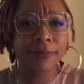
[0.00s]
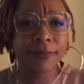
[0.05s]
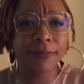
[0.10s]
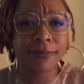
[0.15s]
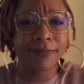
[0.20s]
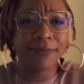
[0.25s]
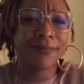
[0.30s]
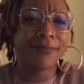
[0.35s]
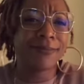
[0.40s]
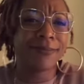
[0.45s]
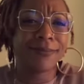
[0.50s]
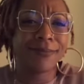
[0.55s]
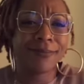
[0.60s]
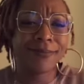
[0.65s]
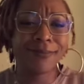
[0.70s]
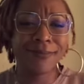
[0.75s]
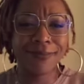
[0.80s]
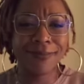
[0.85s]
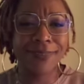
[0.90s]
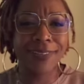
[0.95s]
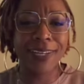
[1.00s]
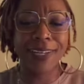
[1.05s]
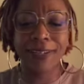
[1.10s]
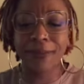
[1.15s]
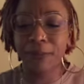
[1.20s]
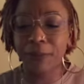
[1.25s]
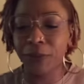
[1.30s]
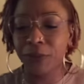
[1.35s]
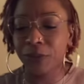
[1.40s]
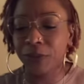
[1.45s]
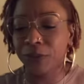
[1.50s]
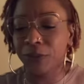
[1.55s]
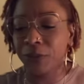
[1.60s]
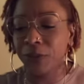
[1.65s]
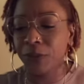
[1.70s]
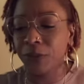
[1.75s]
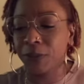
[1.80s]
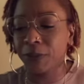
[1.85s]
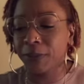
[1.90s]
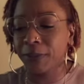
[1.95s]
A lot of emotional
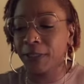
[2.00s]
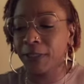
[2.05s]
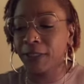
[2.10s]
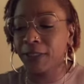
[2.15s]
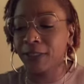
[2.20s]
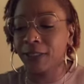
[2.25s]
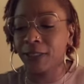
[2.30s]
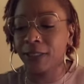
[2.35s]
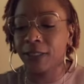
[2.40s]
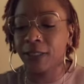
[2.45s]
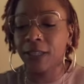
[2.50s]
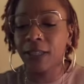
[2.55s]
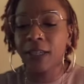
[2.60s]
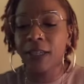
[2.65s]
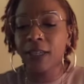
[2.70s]
codependency.